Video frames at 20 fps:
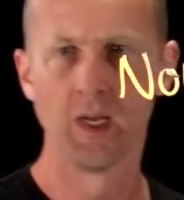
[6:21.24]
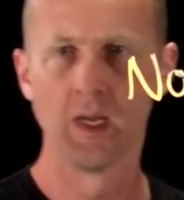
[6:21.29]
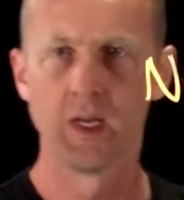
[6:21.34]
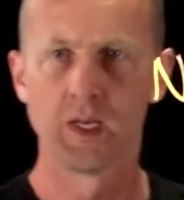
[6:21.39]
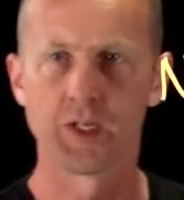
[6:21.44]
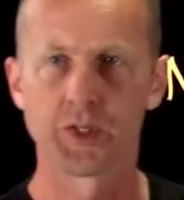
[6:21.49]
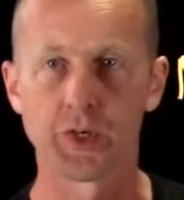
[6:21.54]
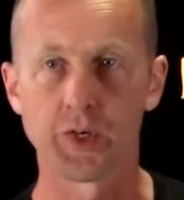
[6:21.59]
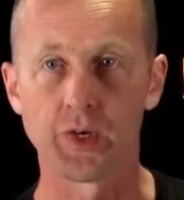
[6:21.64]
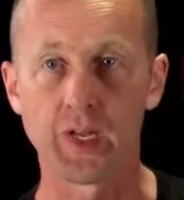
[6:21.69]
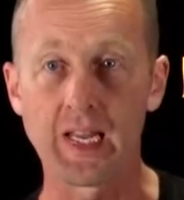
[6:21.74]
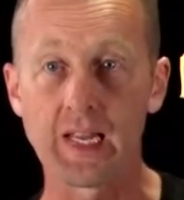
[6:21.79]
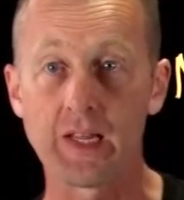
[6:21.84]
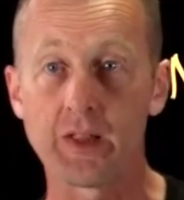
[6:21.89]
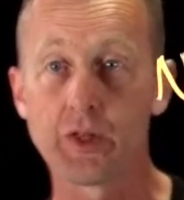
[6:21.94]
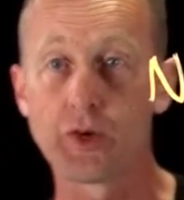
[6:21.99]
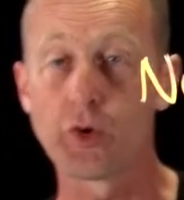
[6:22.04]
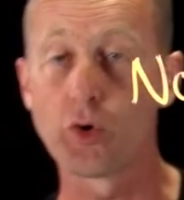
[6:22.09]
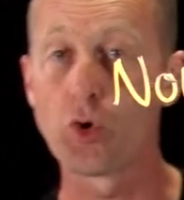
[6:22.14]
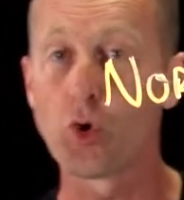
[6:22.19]
So in
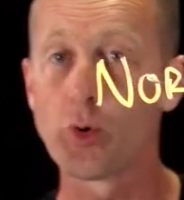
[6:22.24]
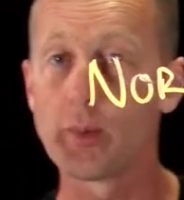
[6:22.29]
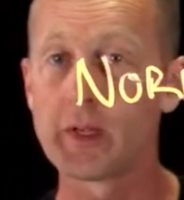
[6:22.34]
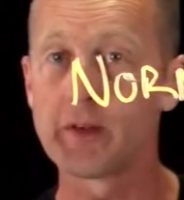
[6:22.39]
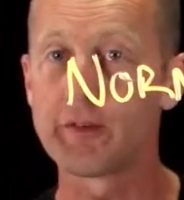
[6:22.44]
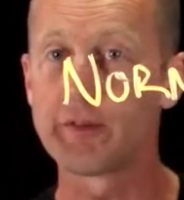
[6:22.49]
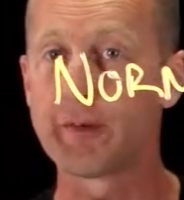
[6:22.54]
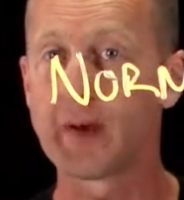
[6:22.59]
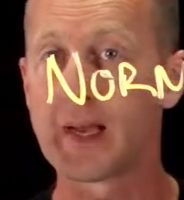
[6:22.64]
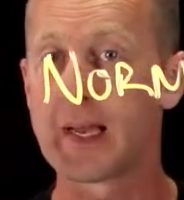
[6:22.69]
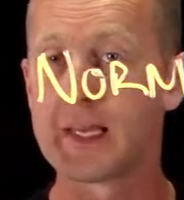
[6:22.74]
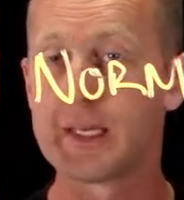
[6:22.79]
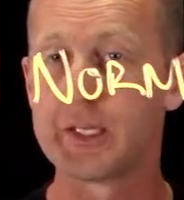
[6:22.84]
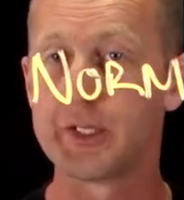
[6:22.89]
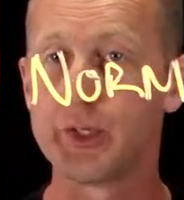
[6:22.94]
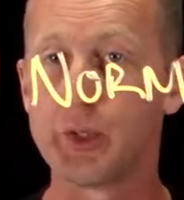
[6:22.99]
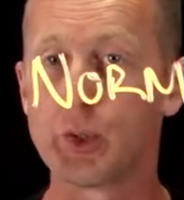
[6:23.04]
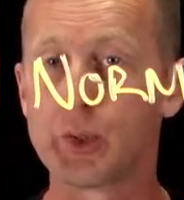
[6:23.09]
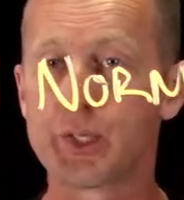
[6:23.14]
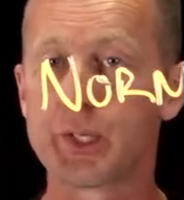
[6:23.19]
the norming phase,
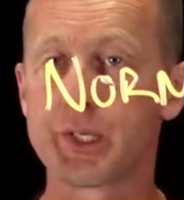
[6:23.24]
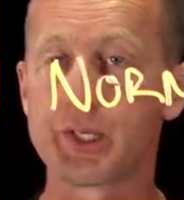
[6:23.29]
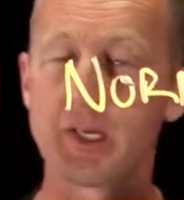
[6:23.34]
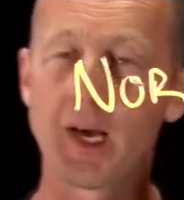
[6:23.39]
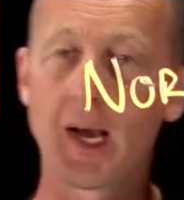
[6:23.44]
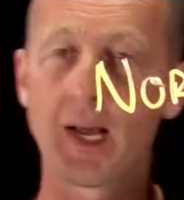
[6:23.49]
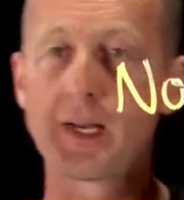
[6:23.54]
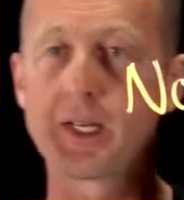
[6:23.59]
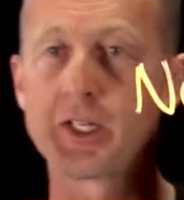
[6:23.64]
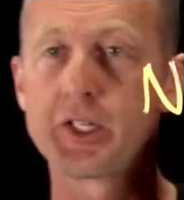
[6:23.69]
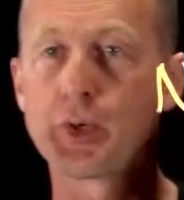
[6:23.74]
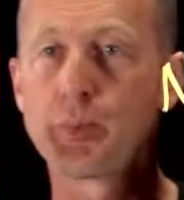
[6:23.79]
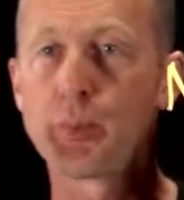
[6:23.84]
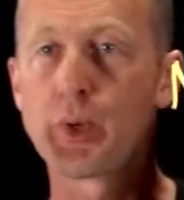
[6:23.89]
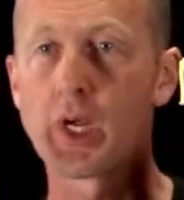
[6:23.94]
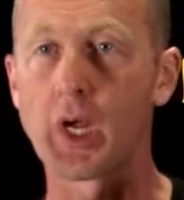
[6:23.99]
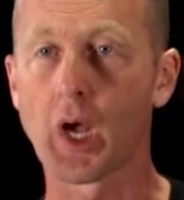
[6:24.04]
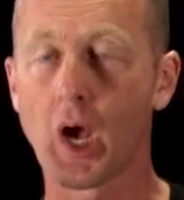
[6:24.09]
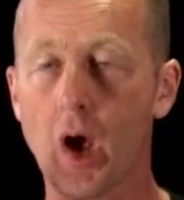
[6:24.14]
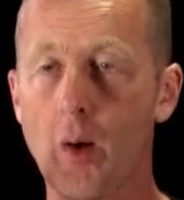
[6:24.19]
you're starting to
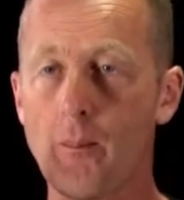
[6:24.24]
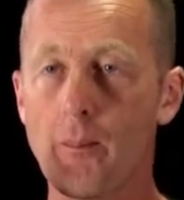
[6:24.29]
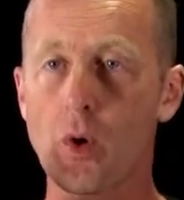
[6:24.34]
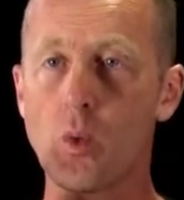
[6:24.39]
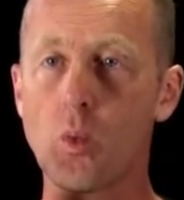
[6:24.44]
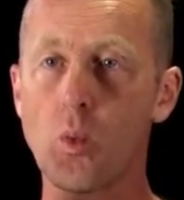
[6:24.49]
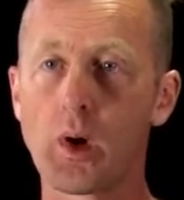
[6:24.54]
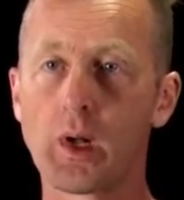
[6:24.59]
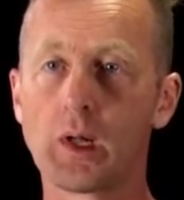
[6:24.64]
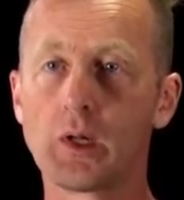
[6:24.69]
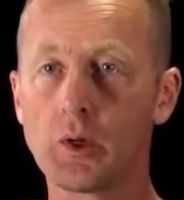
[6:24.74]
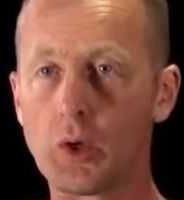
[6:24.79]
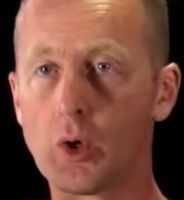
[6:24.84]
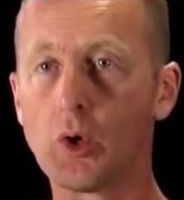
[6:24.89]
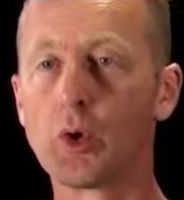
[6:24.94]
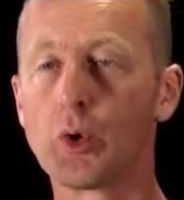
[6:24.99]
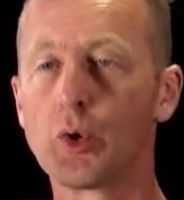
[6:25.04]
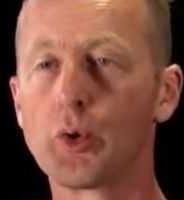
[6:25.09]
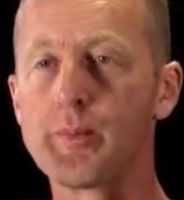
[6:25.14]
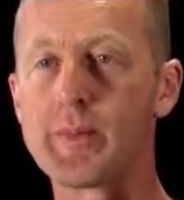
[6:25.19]
become a
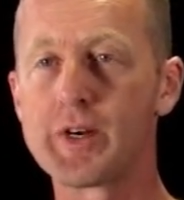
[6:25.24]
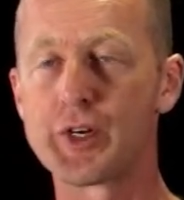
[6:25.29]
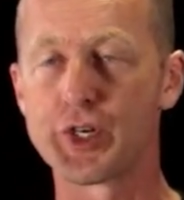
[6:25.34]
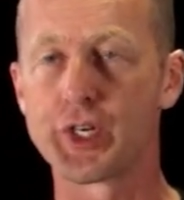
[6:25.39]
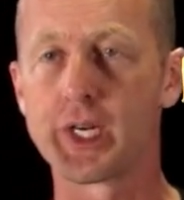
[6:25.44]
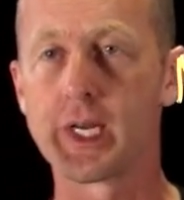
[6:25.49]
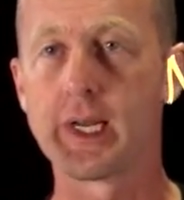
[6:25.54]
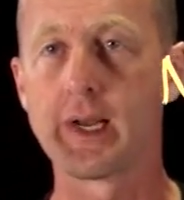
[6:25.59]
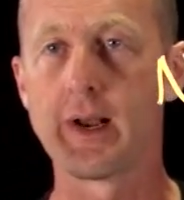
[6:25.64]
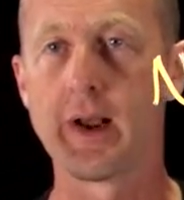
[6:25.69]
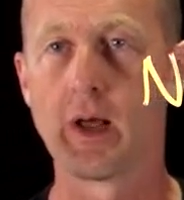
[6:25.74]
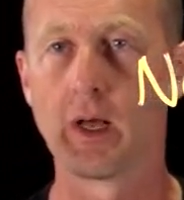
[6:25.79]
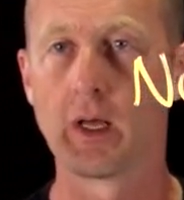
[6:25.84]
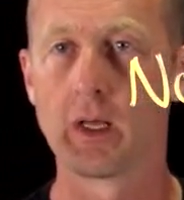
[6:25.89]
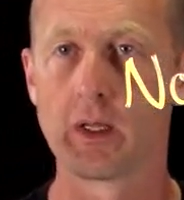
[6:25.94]
well-oiled machine.